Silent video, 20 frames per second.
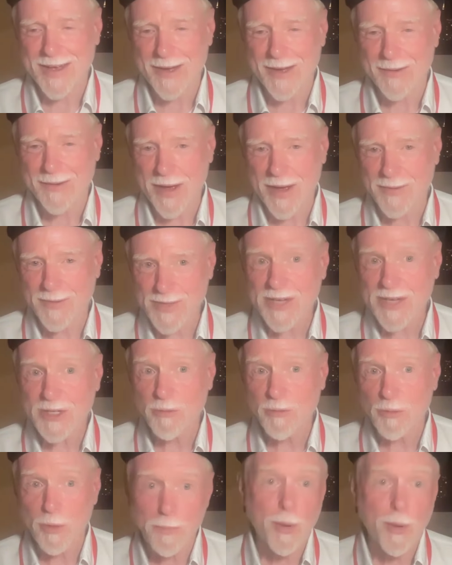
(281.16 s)
I was
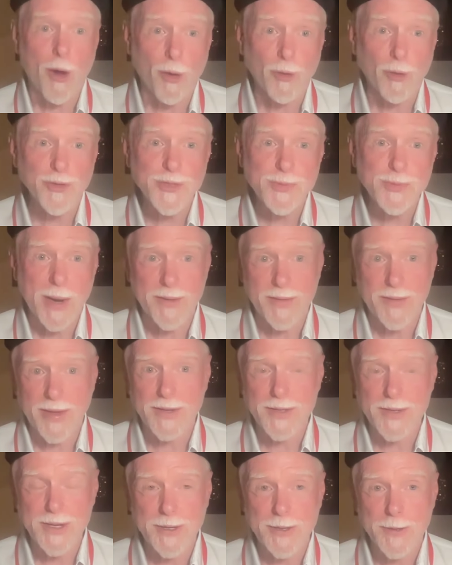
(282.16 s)
actually repulsed by
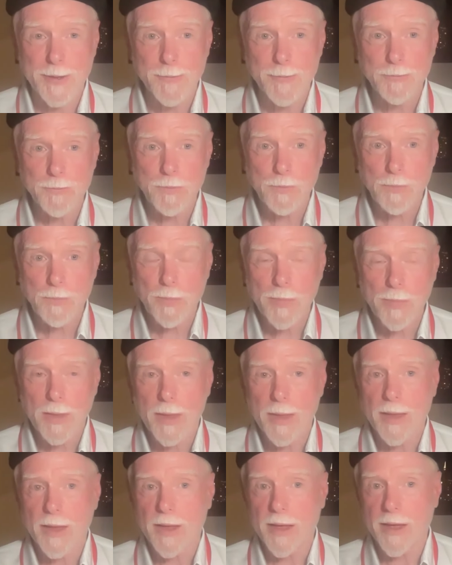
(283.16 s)
the idea
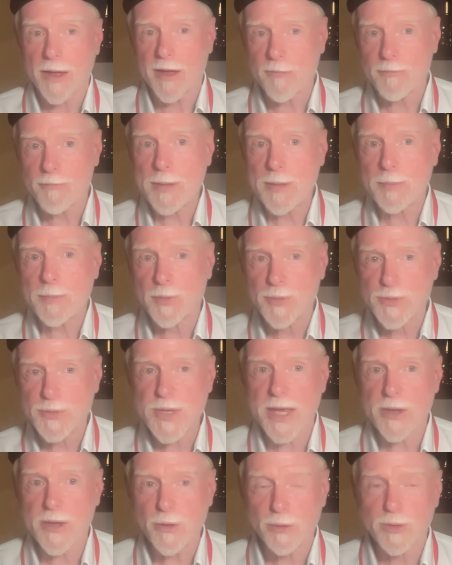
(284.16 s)
of people
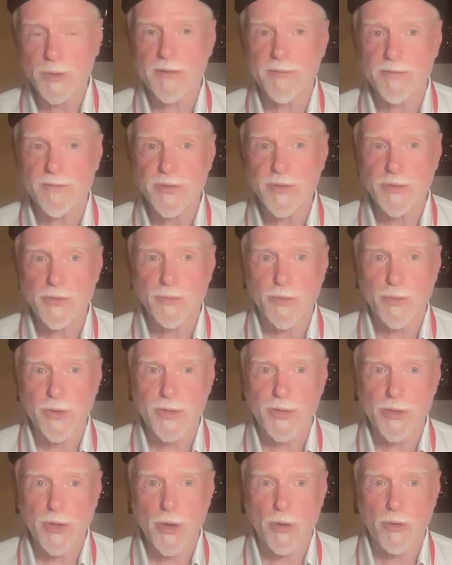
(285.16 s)
who live
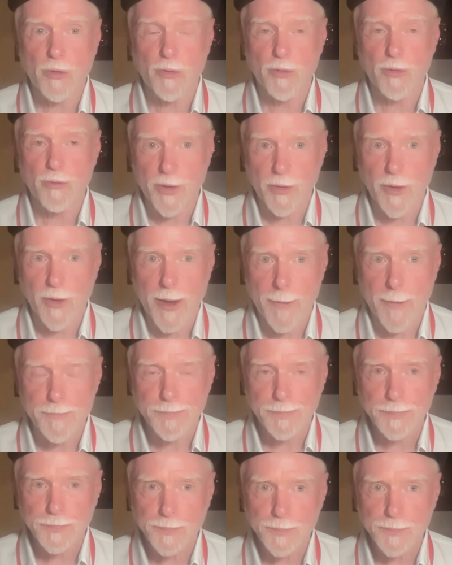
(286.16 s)
with no regret.